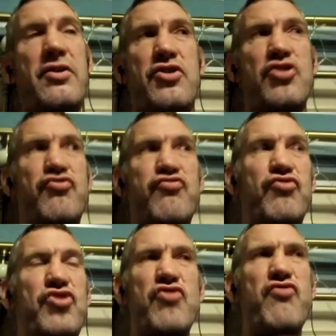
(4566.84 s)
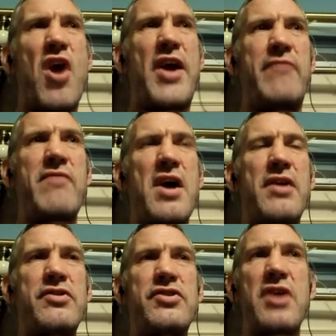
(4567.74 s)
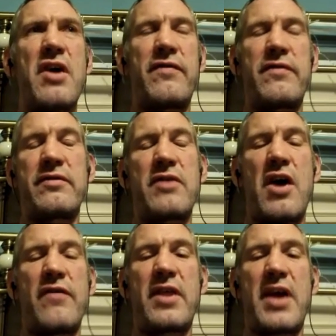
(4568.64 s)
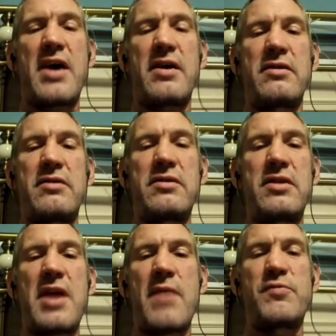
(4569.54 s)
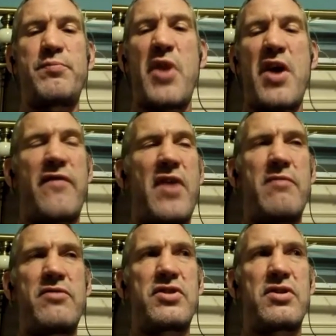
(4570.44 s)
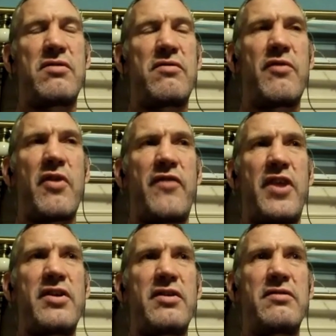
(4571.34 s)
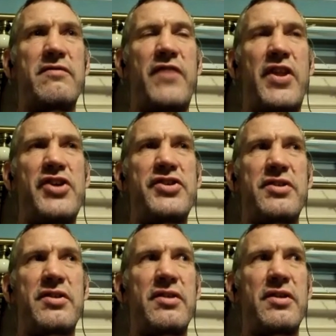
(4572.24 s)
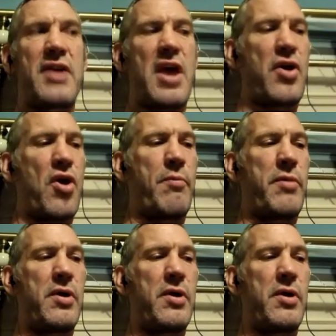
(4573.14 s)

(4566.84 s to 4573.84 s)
Just riding round and stuff after that. That was BFA was, I think, finished that comp.